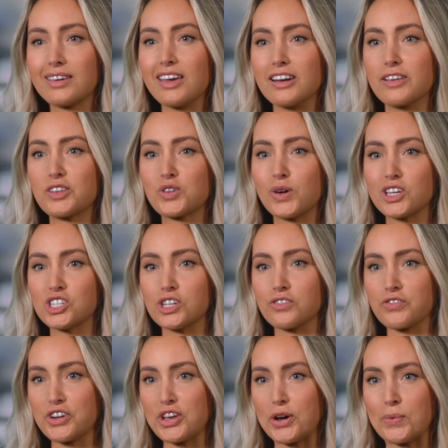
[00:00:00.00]
Another question
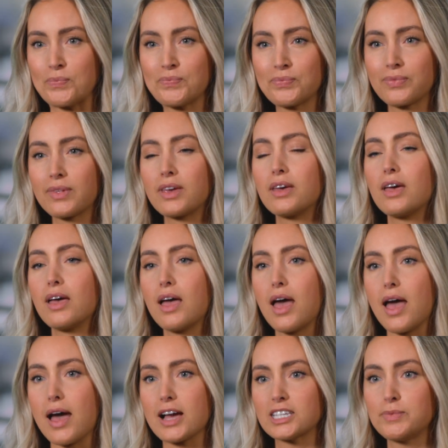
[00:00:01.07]
for you.
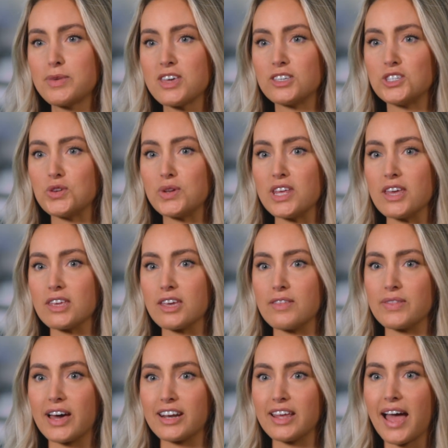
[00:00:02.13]
XBee is unique in
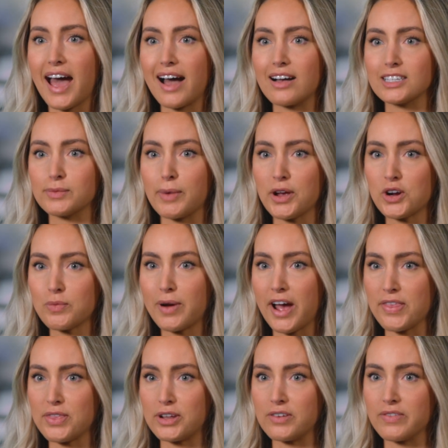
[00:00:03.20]
that it has
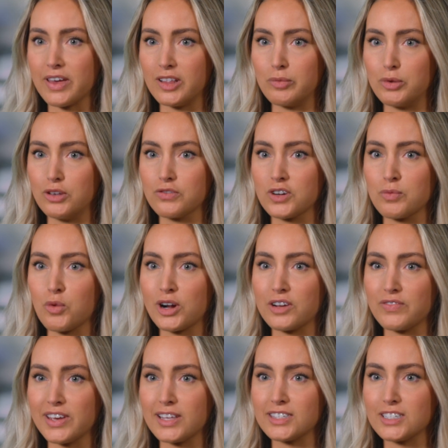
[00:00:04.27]
MicroPython available for more
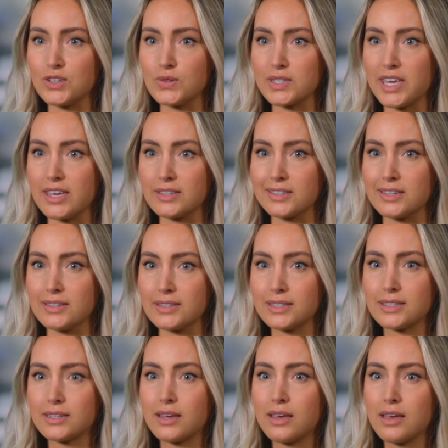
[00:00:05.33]
advanced use cases.
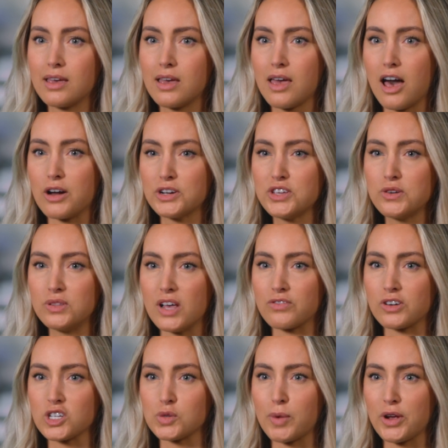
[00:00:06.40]
How do you
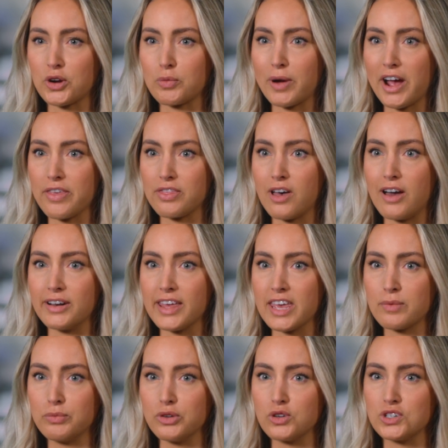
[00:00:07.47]
leverage MicroPython
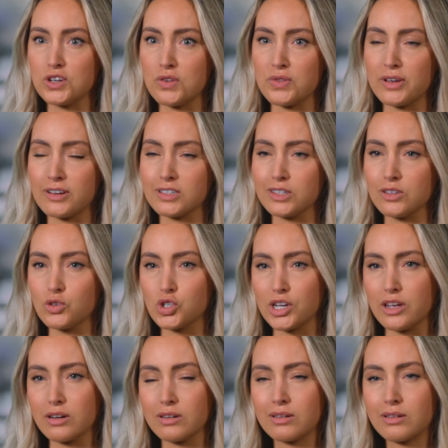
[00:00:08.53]
and Bluetooth on a
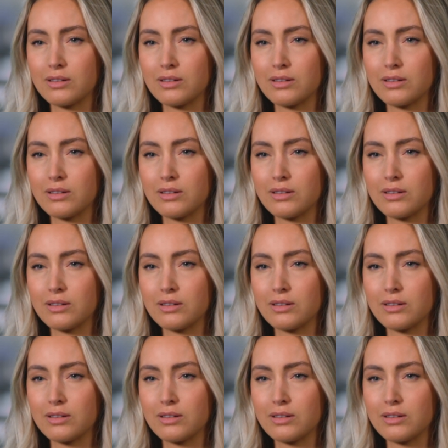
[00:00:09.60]
solution?